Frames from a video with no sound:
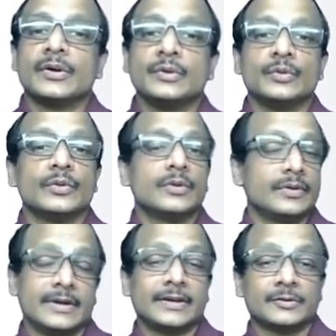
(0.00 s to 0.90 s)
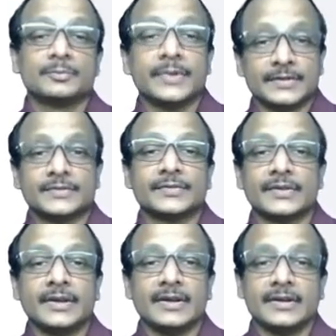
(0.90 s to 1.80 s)
you express
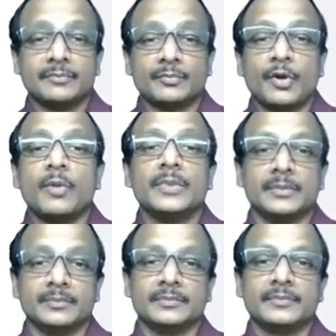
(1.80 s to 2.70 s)
a problem,